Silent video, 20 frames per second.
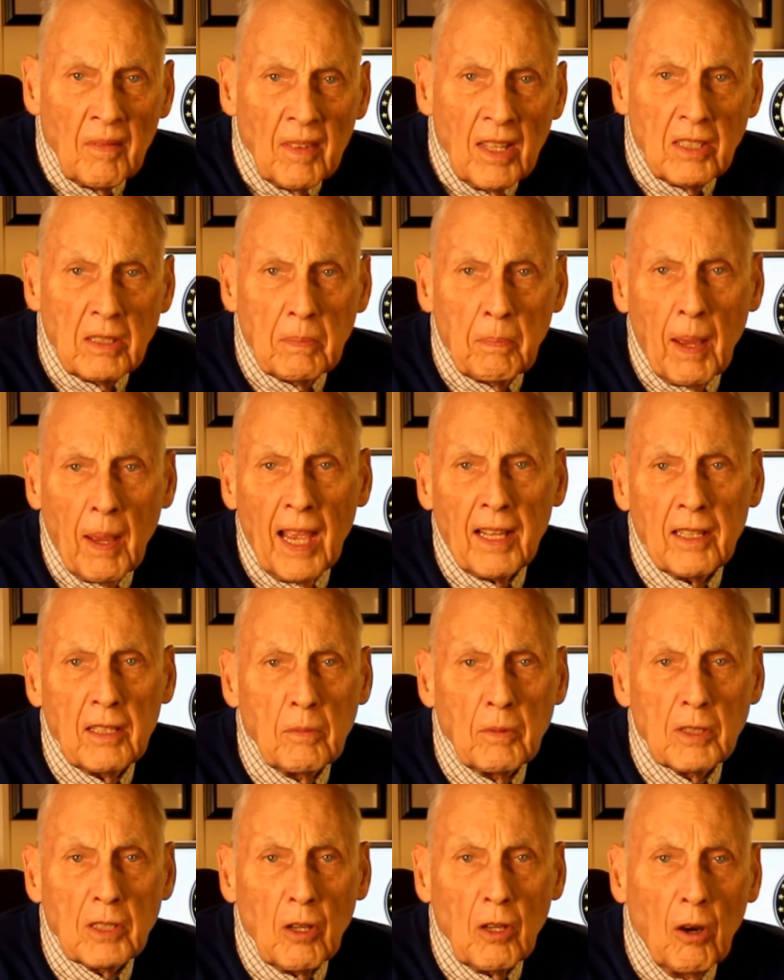His
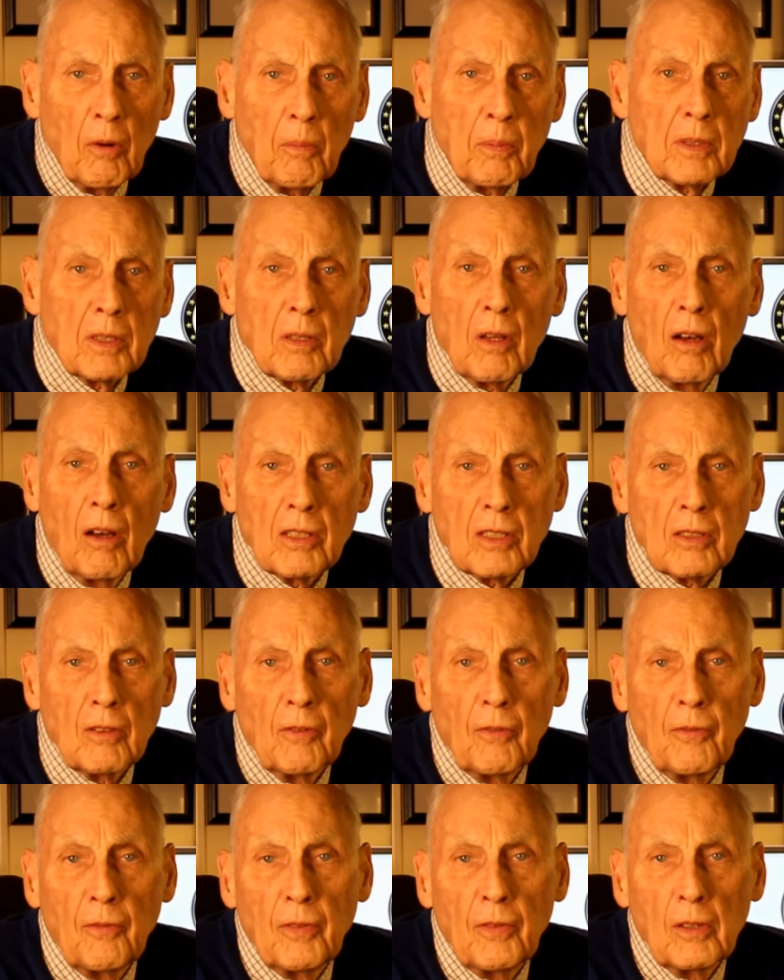banter with Hope was
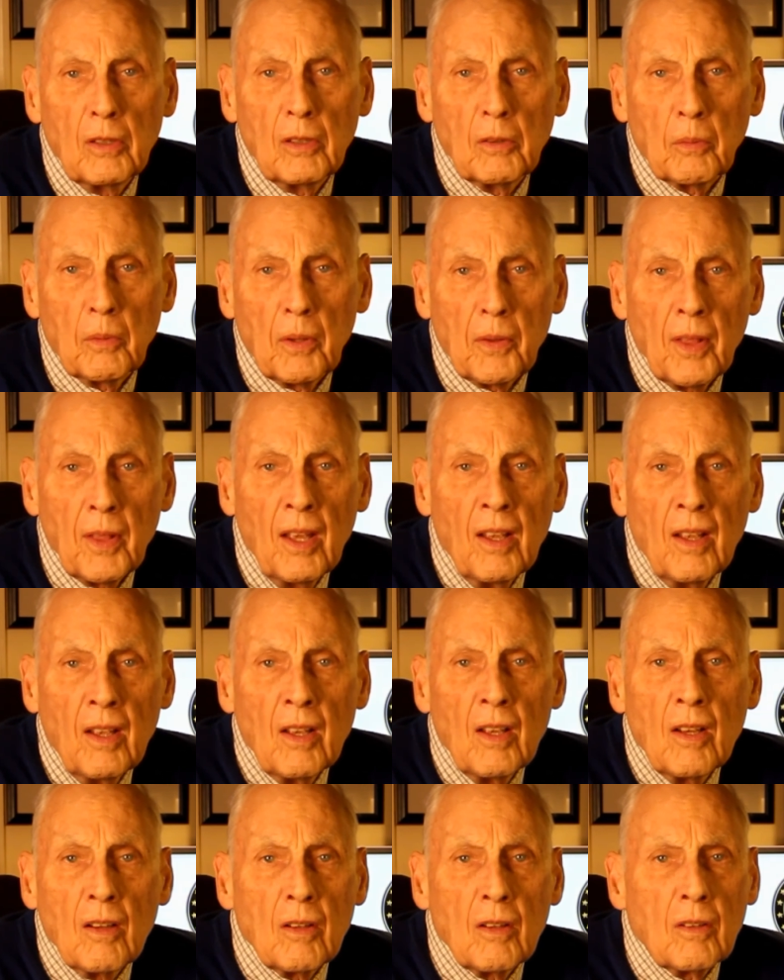also filled with
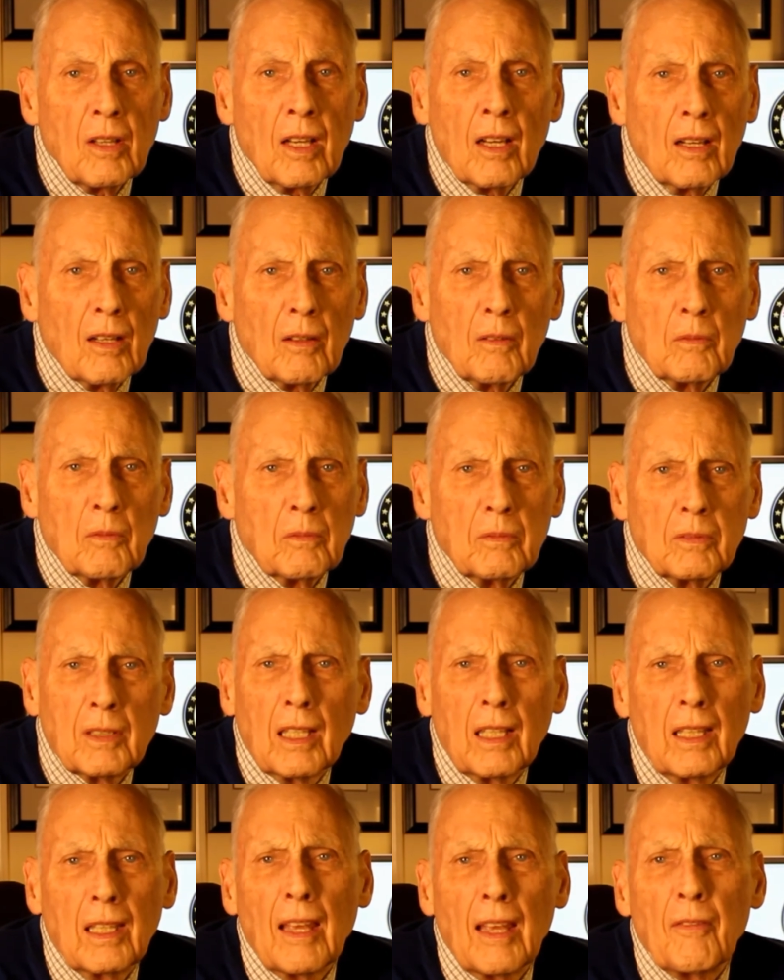
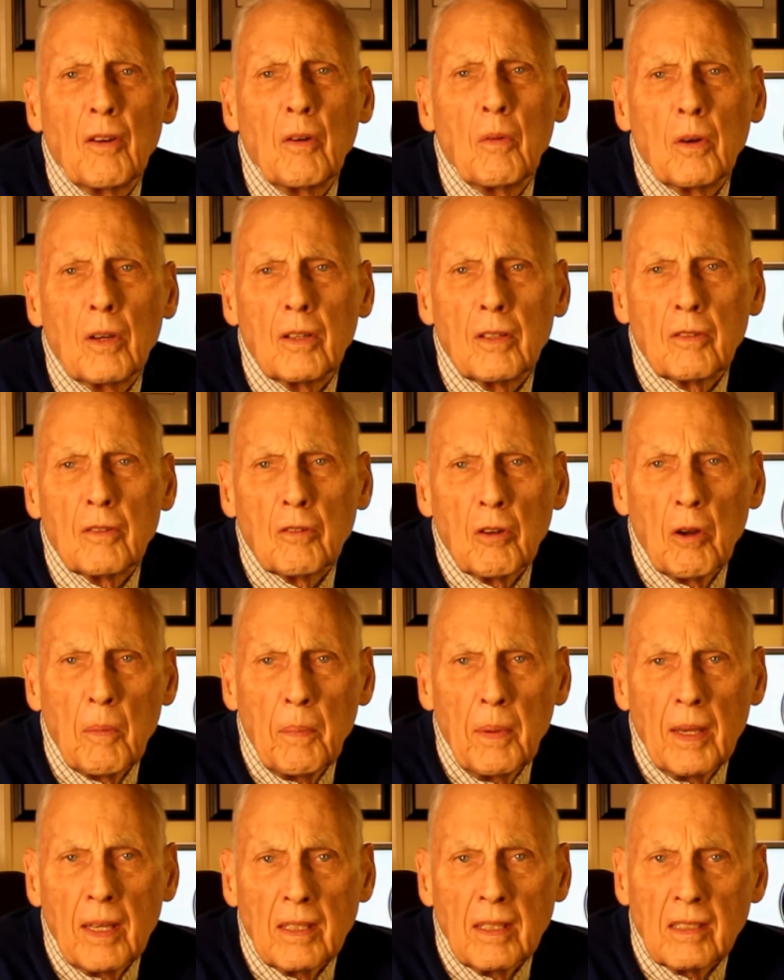clever word
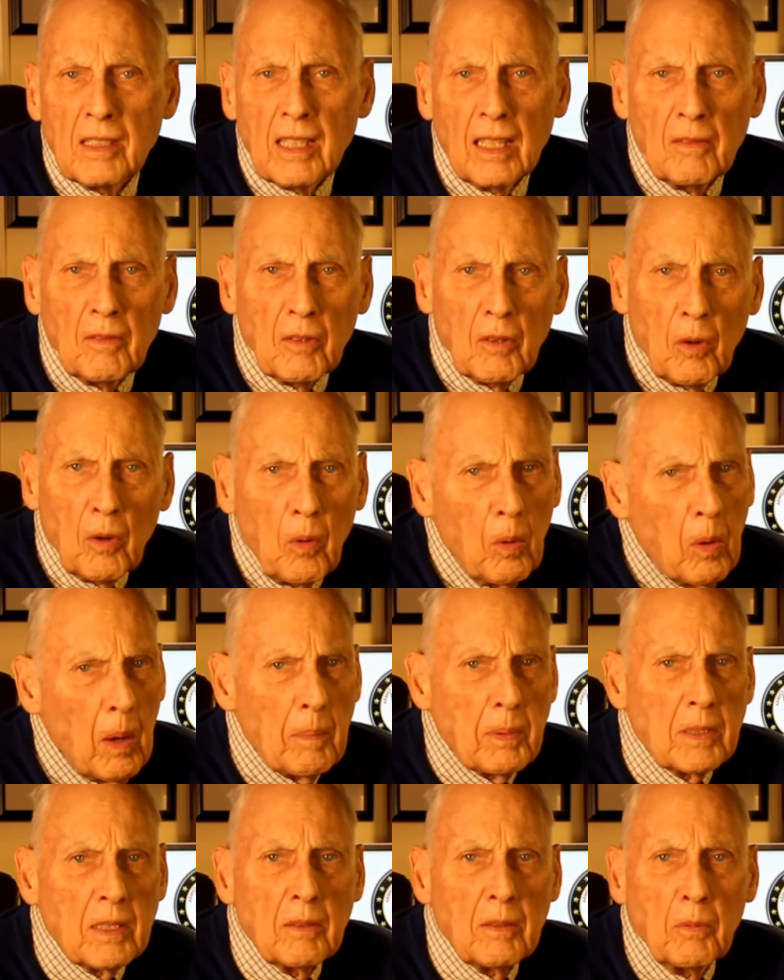groupings and
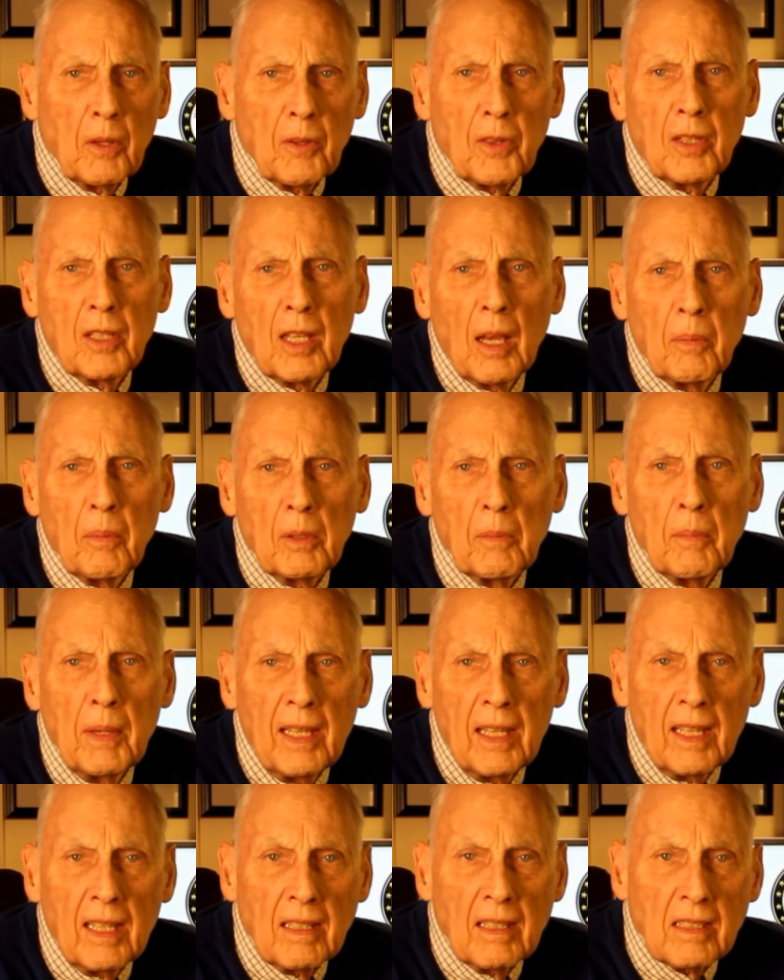quips with double
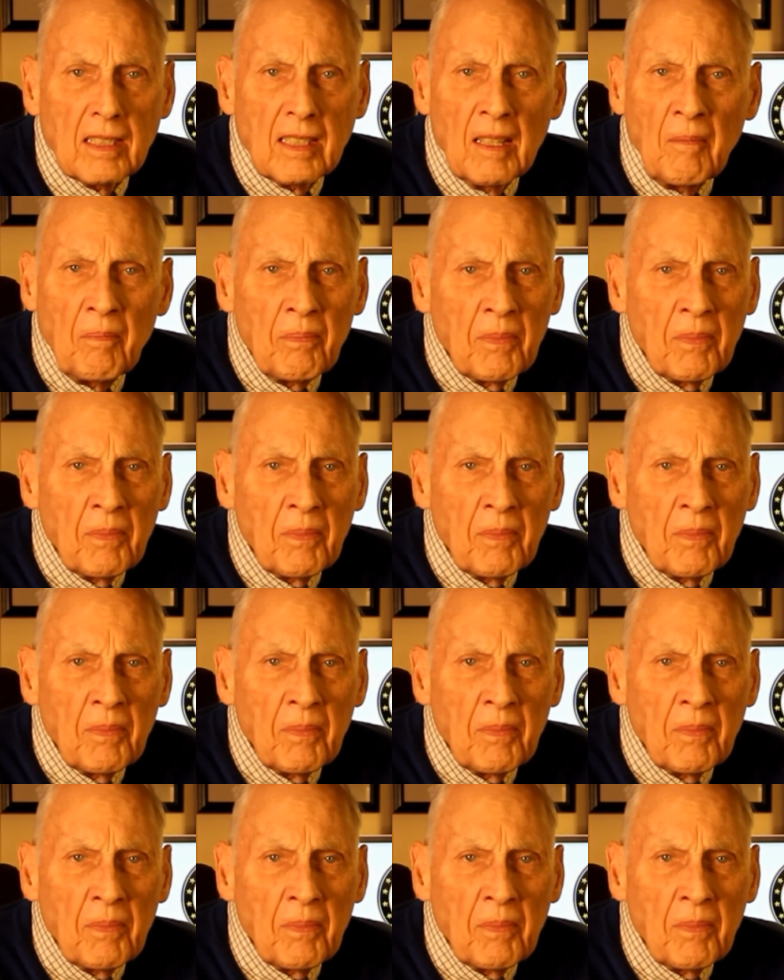meanings.